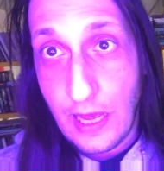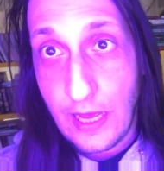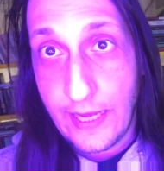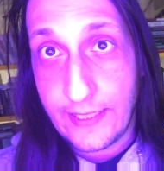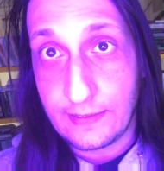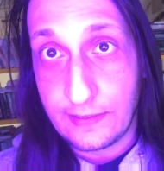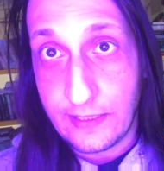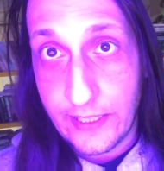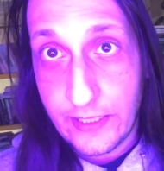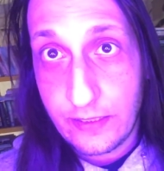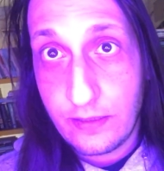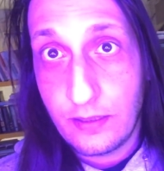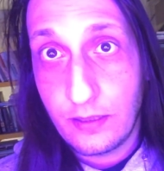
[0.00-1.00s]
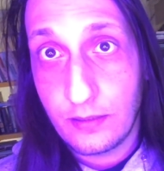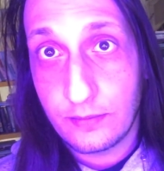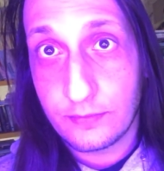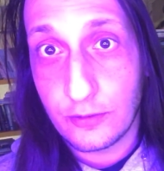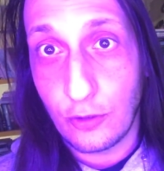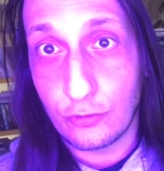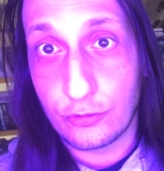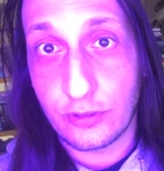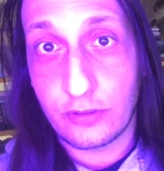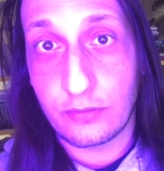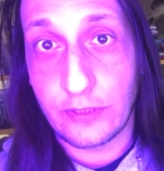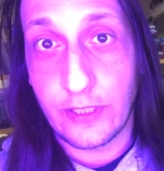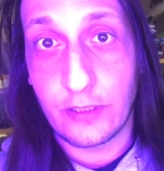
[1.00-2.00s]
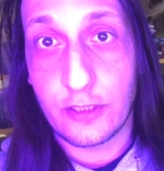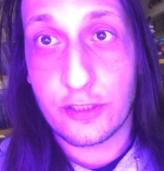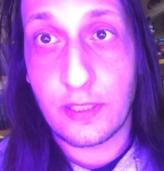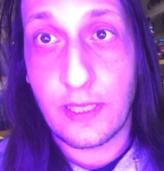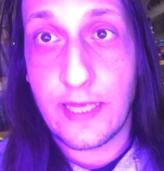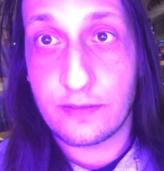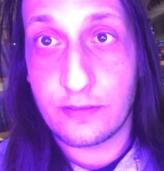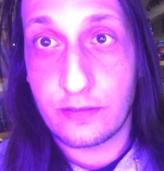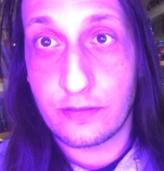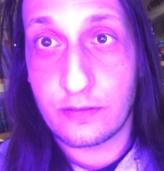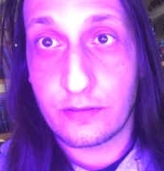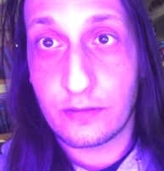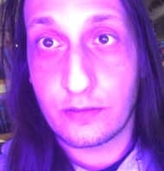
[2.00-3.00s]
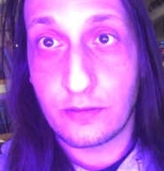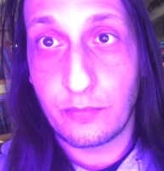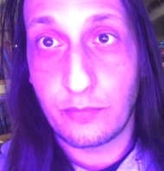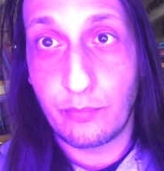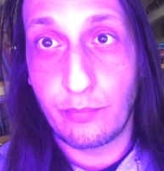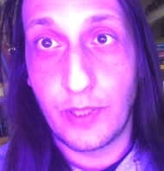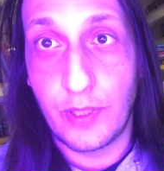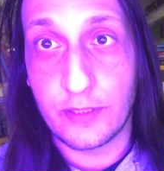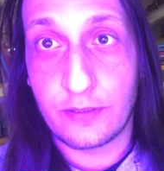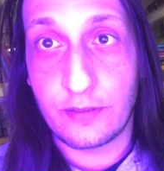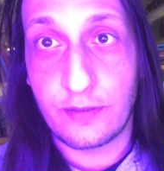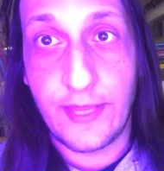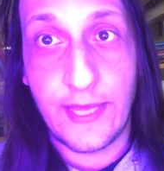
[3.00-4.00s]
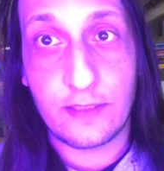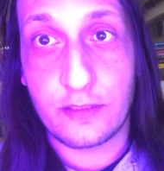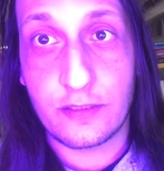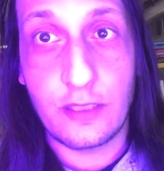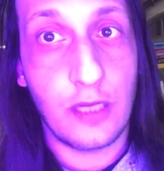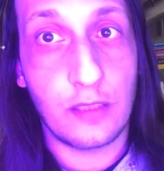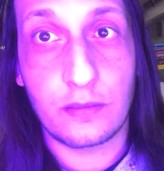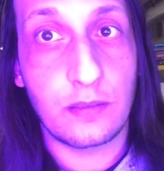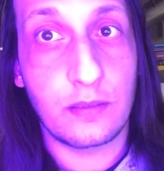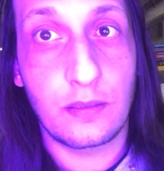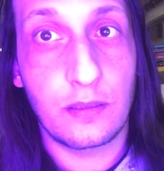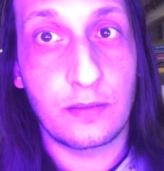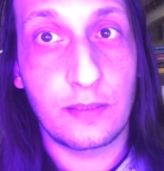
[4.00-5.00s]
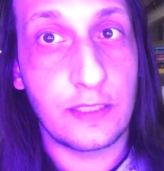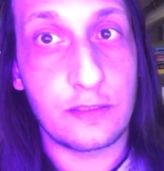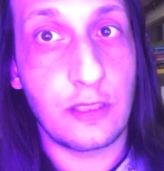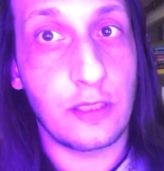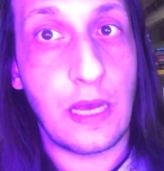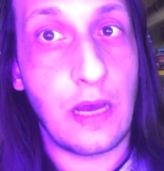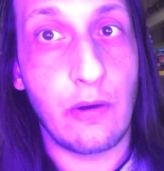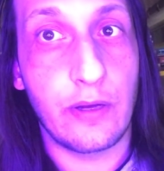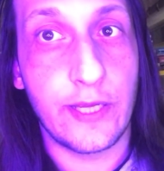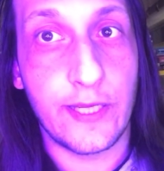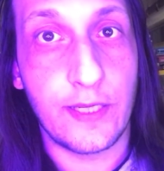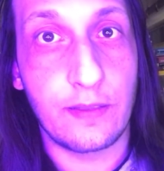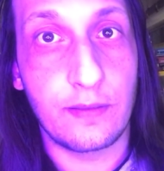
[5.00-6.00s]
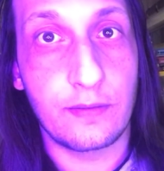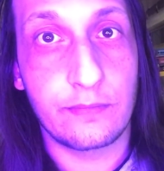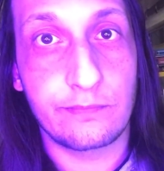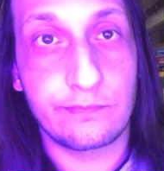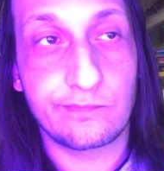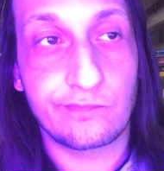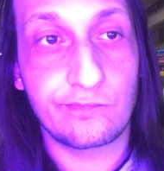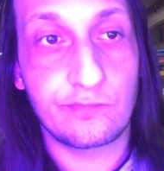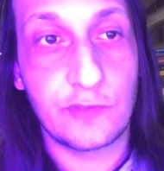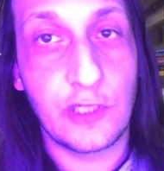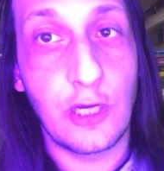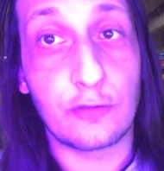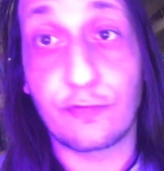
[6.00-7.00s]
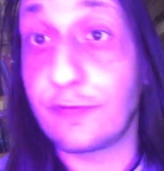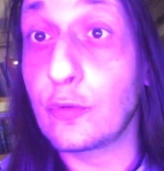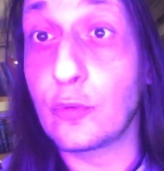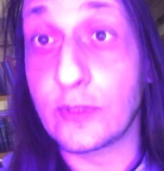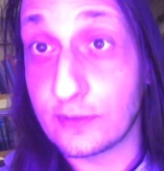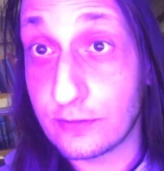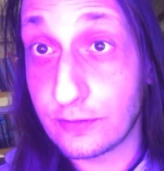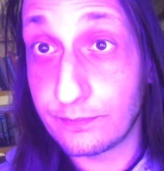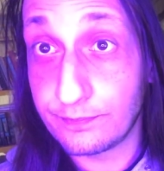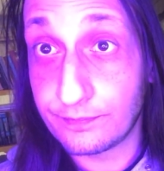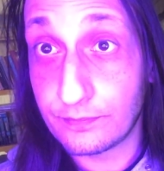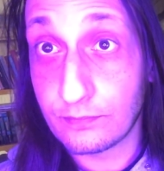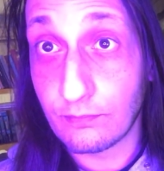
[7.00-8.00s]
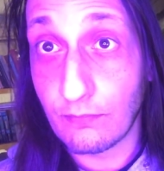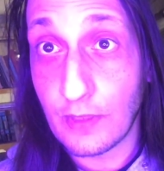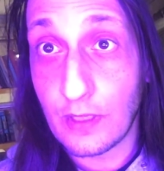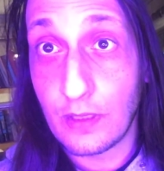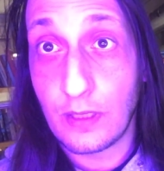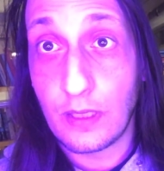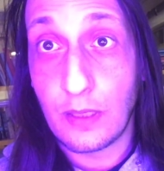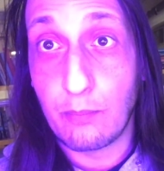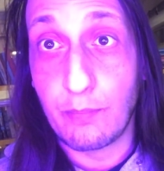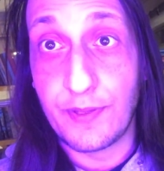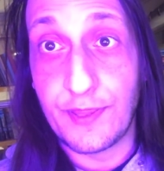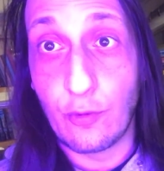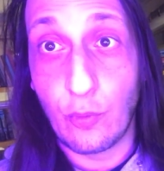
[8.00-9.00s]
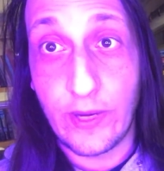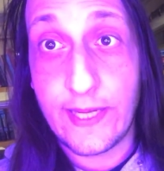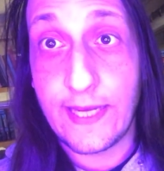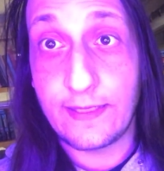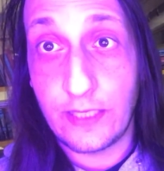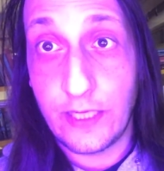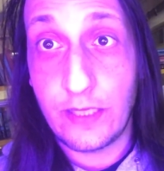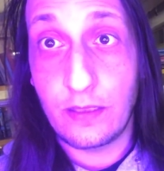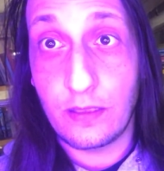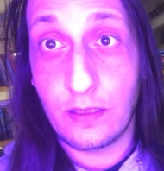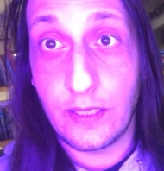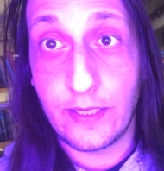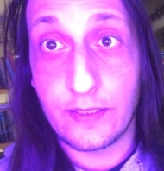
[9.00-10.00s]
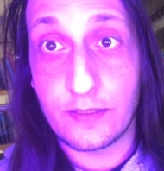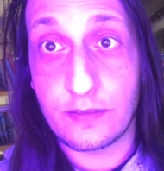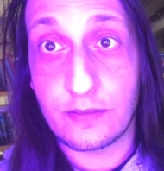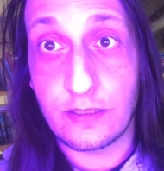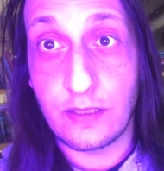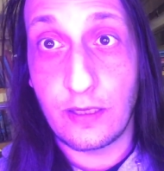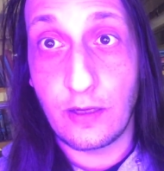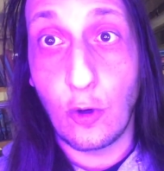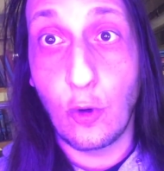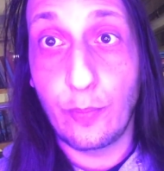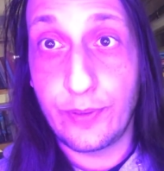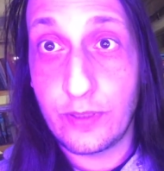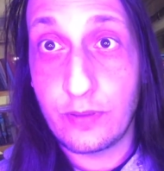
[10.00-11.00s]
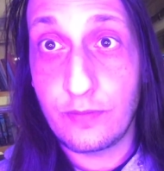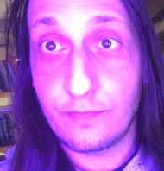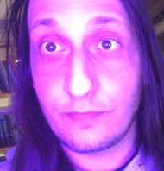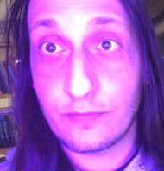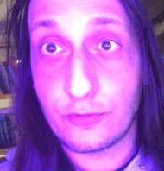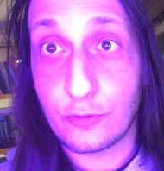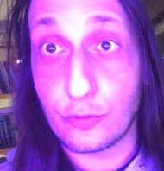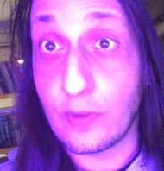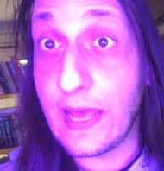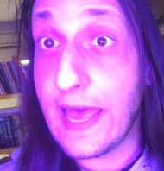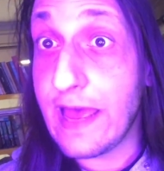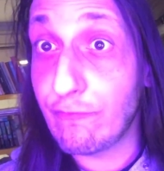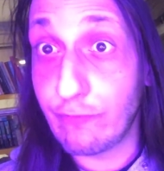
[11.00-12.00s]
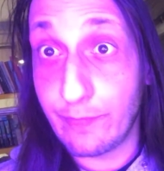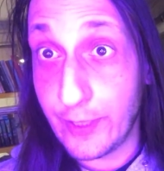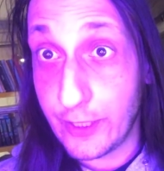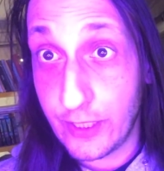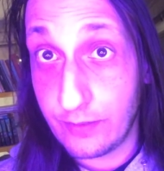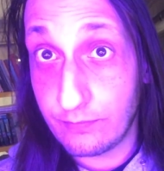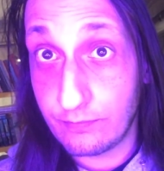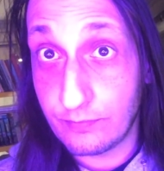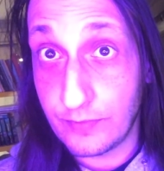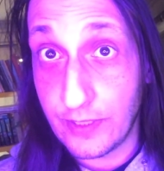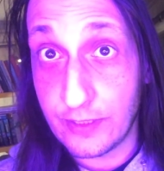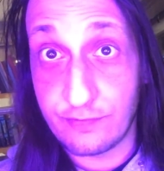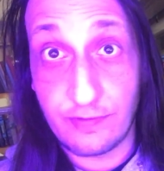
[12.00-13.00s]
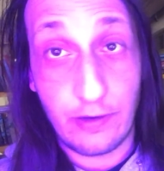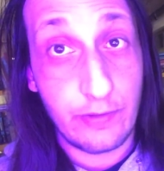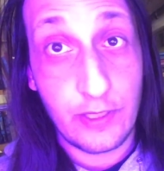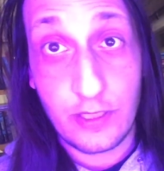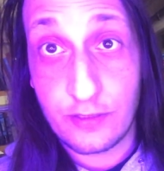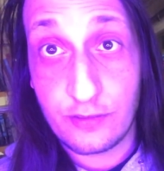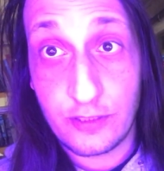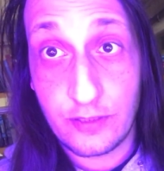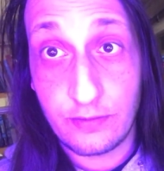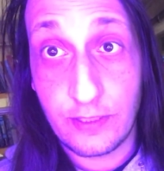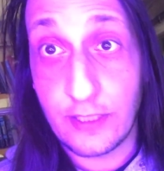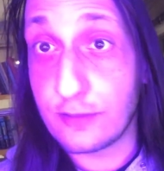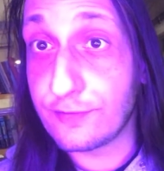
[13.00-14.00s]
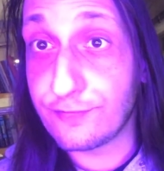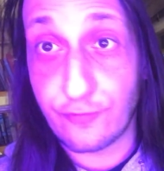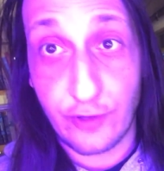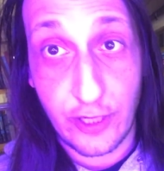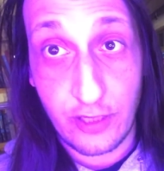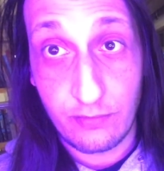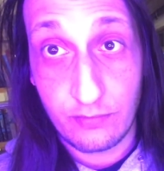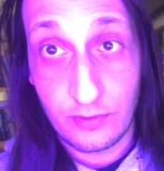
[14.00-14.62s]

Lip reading: I did go to English classes, but that's not how I got fluent. But the way I did is open to everybody. It's very easy, it's free.